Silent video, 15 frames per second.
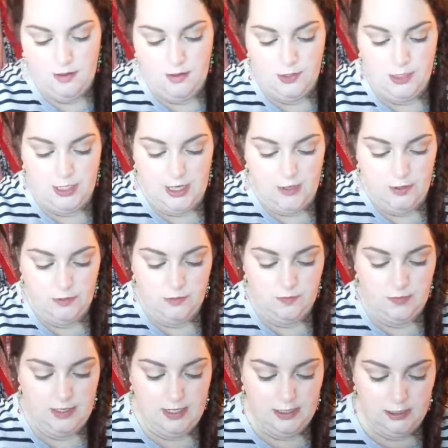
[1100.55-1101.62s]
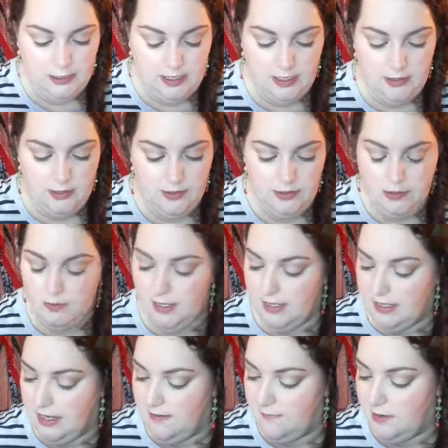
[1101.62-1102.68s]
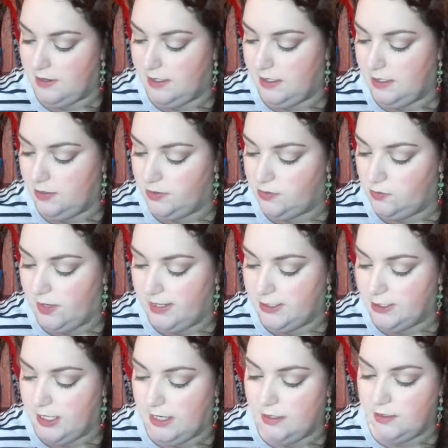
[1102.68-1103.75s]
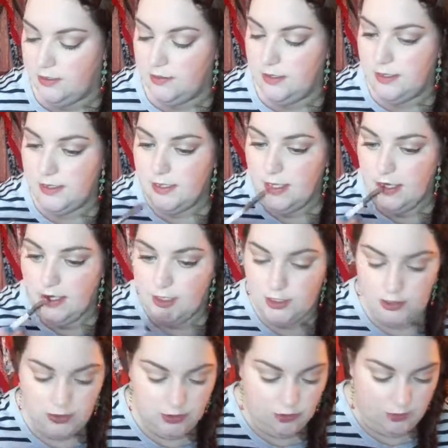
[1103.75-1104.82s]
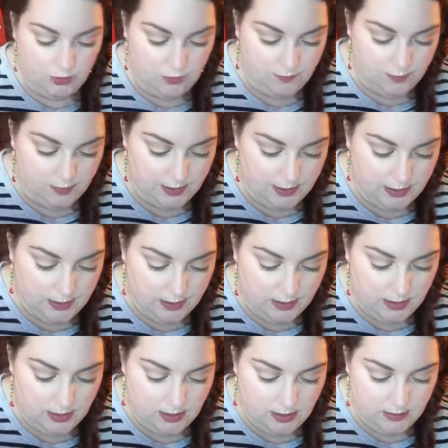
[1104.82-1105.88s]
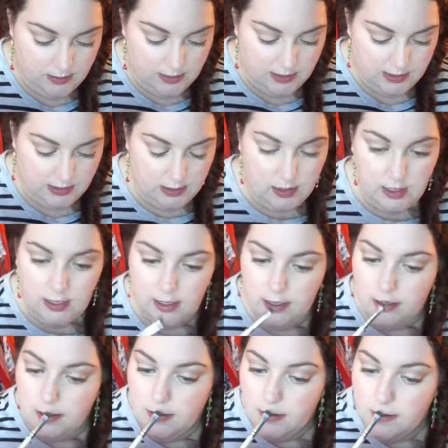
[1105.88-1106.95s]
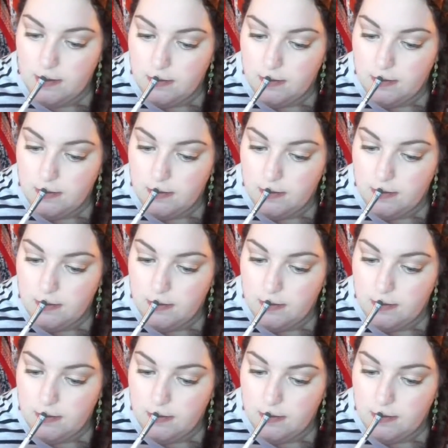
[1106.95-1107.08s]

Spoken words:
Shadows brush and use my Kat Von D's white shadow and just go over it just to lock it in.